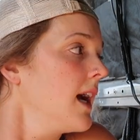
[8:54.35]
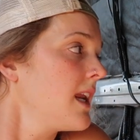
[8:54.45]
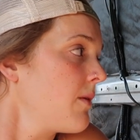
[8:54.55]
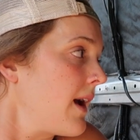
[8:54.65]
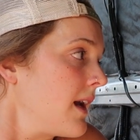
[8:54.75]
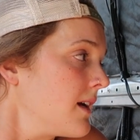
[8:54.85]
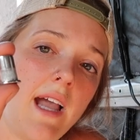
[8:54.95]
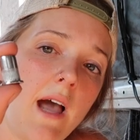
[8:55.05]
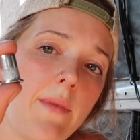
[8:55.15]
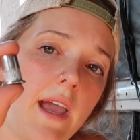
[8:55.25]
Anyway,
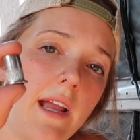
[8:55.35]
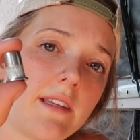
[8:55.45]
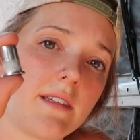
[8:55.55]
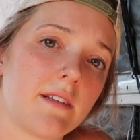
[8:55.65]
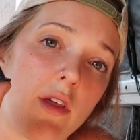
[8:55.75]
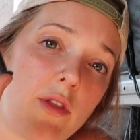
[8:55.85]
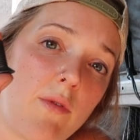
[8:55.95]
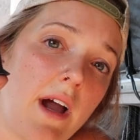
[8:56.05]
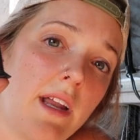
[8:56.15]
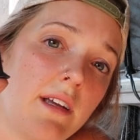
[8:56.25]
M8, the
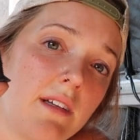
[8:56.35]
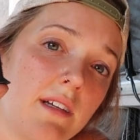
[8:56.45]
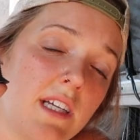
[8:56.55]
thread